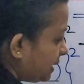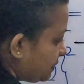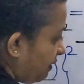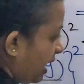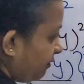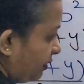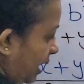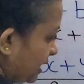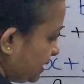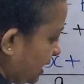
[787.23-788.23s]
plus
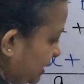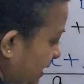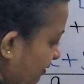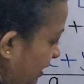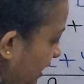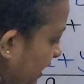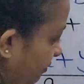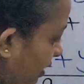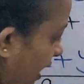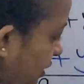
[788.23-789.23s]
5y is the
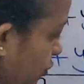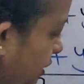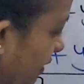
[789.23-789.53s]
17y. So